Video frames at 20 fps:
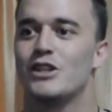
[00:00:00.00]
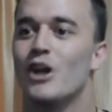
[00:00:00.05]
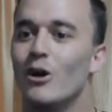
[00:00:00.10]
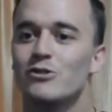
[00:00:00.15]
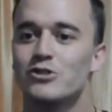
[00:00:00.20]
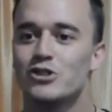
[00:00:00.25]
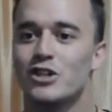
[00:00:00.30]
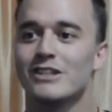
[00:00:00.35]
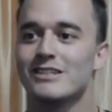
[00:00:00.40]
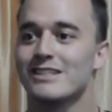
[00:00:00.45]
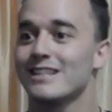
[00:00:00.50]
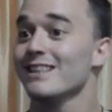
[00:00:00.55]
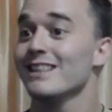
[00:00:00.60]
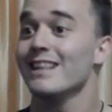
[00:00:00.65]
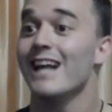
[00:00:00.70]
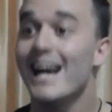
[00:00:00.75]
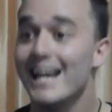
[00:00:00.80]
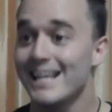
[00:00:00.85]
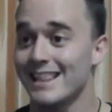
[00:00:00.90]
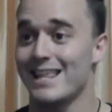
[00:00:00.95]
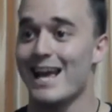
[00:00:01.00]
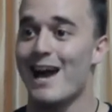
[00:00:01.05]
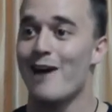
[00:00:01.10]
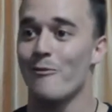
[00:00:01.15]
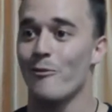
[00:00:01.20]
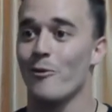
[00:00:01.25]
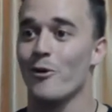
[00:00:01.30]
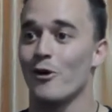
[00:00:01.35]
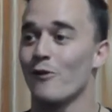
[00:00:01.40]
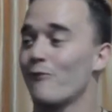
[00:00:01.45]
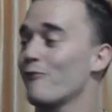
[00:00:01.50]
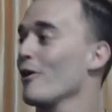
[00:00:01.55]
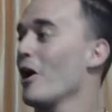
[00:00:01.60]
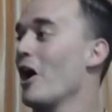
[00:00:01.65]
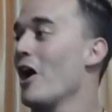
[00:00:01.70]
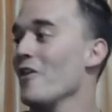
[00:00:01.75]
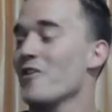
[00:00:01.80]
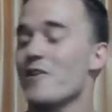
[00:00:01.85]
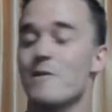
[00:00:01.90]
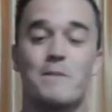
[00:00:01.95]
Don't just like that word for
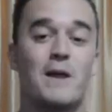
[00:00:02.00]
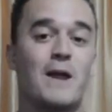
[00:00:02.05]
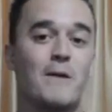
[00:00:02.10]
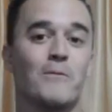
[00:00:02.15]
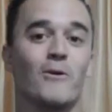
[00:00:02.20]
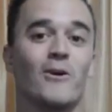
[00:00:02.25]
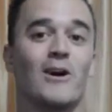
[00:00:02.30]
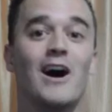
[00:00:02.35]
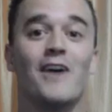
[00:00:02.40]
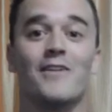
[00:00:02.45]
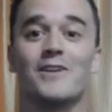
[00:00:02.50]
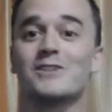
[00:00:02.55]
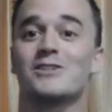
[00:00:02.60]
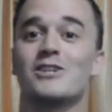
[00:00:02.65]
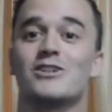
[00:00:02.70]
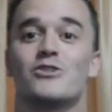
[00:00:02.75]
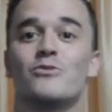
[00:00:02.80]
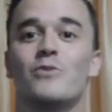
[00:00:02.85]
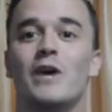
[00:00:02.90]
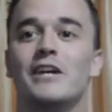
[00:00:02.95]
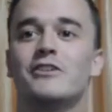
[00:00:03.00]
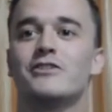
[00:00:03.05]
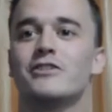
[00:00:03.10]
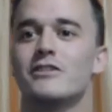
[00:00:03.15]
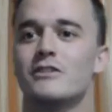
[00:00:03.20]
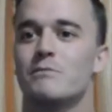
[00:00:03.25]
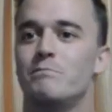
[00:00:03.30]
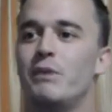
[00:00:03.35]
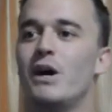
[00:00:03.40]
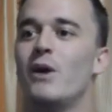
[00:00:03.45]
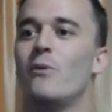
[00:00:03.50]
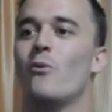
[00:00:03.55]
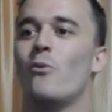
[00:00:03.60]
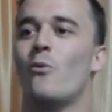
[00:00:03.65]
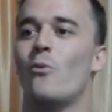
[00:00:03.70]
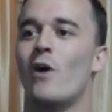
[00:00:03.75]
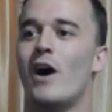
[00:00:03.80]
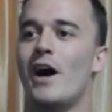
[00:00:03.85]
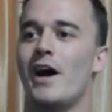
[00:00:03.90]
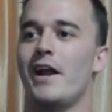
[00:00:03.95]
other people or other situations, but
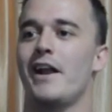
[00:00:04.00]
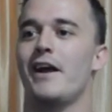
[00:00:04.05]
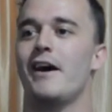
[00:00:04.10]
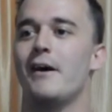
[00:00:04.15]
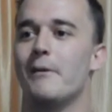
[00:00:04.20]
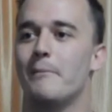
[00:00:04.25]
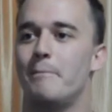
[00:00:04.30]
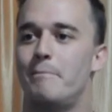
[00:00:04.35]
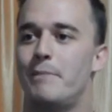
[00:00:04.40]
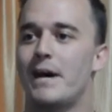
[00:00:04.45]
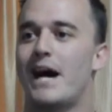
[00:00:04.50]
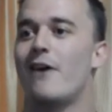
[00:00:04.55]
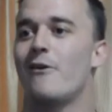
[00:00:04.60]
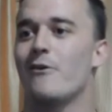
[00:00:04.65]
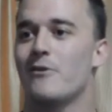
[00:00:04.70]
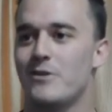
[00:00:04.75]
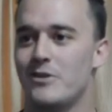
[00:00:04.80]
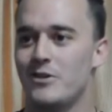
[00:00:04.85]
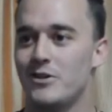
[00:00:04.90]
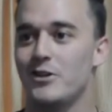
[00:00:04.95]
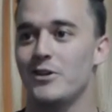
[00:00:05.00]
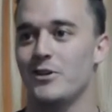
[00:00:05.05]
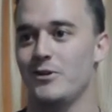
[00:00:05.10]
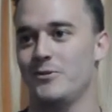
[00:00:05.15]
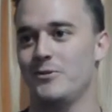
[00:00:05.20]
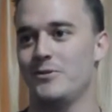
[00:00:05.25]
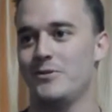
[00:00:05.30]
what about you?